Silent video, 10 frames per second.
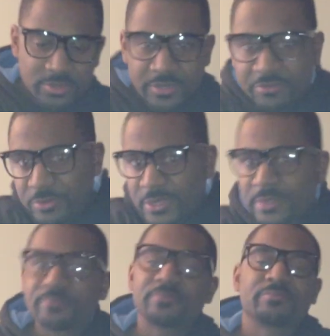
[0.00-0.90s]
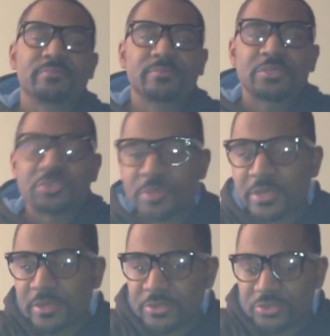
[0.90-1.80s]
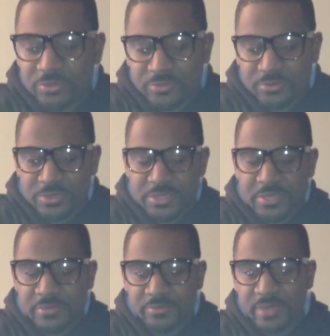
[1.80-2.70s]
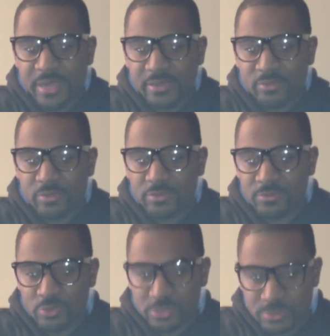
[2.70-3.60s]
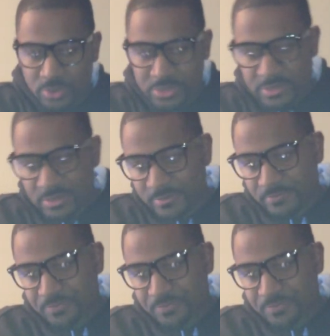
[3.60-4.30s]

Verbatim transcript: on, everybody? It's Air Jordan 14 and back with more sports talk.